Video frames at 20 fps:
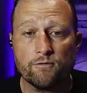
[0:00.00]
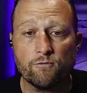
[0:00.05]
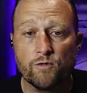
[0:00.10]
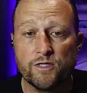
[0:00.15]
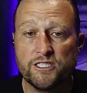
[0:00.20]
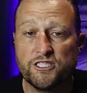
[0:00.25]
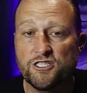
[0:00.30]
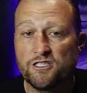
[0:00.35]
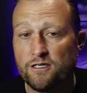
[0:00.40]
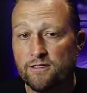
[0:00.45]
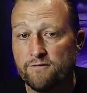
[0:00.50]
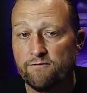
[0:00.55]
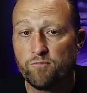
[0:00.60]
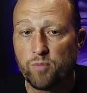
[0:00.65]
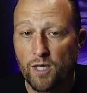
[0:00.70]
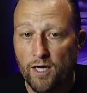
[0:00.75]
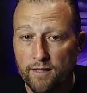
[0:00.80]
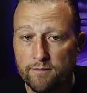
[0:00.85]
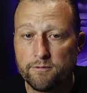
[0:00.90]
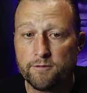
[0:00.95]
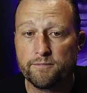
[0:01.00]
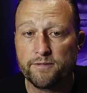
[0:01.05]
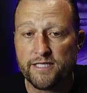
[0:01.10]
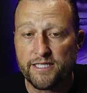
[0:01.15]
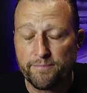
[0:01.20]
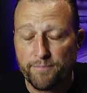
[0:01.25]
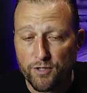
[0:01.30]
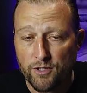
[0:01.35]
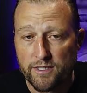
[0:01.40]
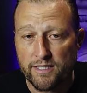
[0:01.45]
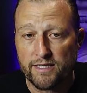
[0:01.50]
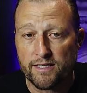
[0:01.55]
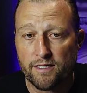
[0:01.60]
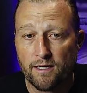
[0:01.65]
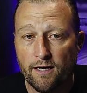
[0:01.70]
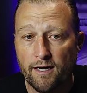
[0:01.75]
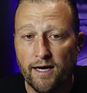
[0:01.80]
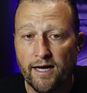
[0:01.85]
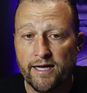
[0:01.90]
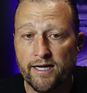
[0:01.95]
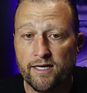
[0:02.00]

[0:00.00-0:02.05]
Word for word: we should have probably put in a high